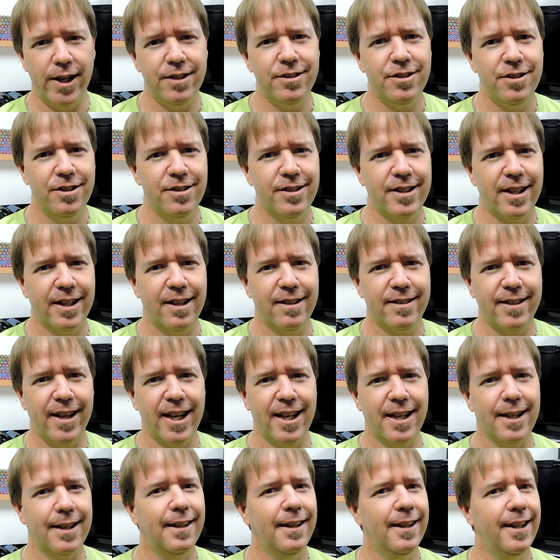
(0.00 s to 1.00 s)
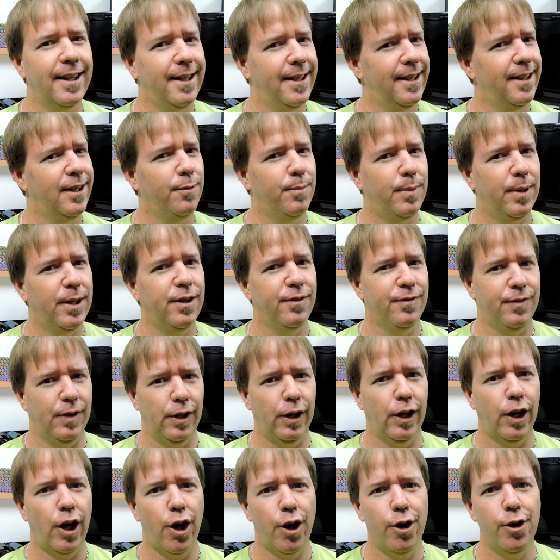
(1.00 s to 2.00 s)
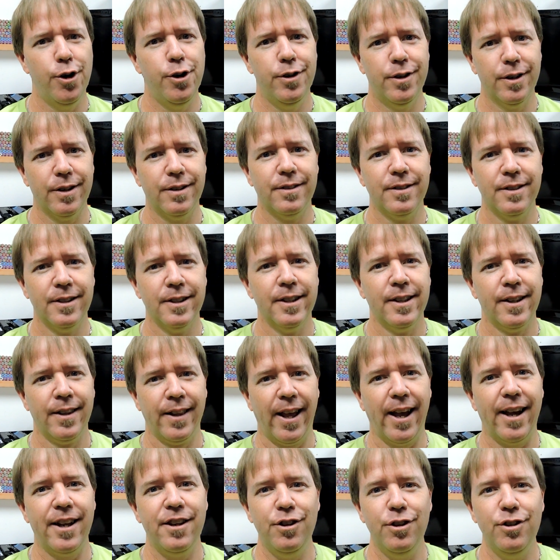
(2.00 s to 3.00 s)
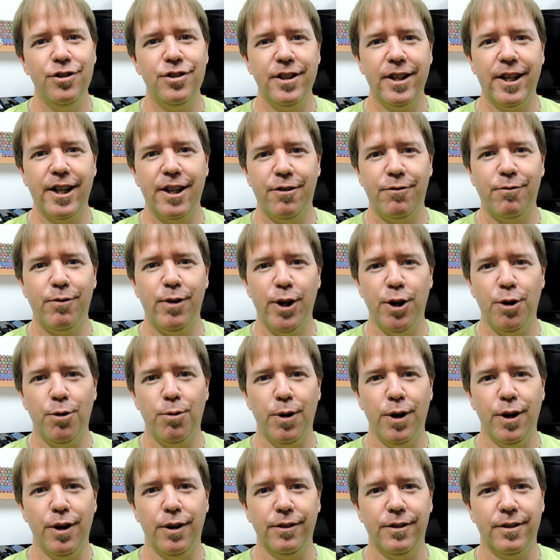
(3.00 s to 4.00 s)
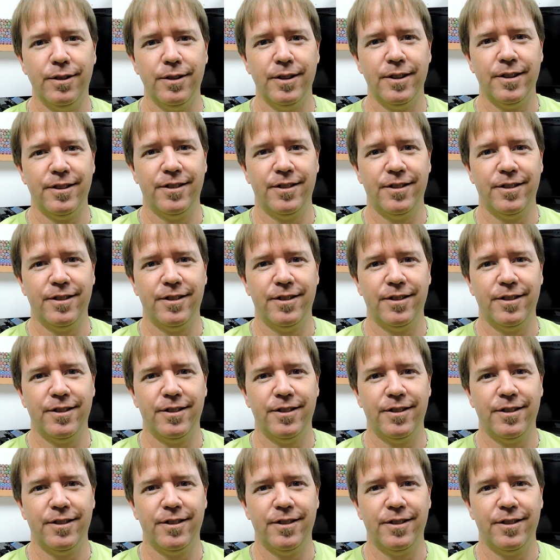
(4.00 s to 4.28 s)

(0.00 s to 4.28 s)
It's just going to take a little bit of a load and, and using it in real world.